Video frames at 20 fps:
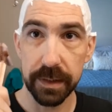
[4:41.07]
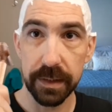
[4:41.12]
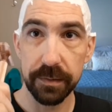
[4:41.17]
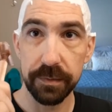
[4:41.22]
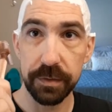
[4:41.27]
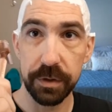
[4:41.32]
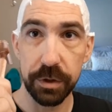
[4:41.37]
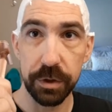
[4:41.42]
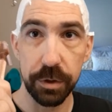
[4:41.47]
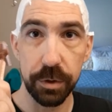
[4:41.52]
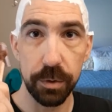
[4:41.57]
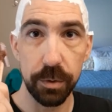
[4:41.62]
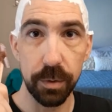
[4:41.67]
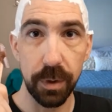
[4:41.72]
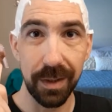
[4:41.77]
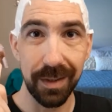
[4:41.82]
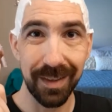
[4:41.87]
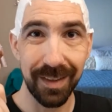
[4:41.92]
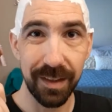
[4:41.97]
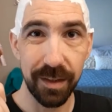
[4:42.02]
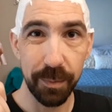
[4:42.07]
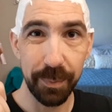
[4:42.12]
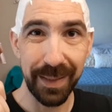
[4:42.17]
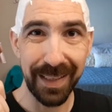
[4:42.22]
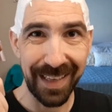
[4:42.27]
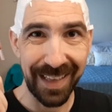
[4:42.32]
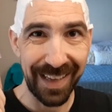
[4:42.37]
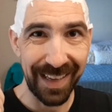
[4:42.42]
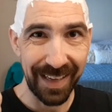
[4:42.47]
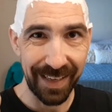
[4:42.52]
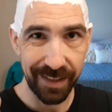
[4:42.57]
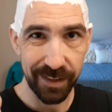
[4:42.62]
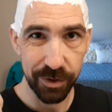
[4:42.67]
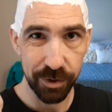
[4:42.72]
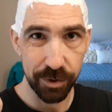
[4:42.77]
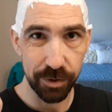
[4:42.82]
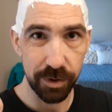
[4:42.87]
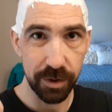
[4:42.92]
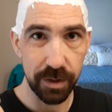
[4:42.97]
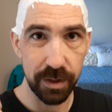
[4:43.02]
gives you a little bit
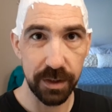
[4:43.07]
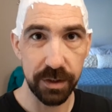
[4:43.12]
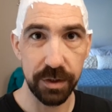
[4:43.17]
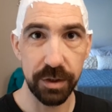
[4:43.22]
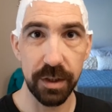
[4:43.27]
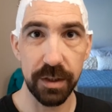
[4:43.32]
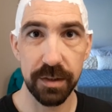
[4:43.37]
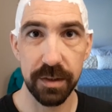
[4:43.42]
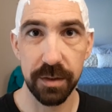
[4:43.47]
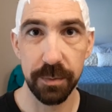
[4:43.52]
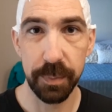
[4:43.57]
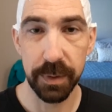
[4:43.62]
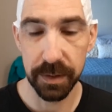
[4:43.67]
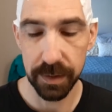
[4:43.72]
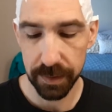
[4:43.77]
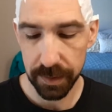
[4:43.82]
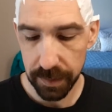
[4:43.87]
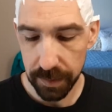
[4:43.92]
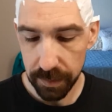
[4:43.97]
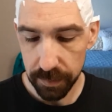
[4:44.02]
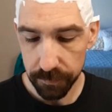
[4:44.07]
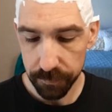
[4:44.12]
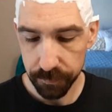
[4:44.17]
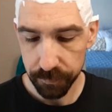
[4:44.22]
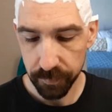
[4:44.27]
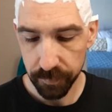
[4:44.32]
extra adjustability.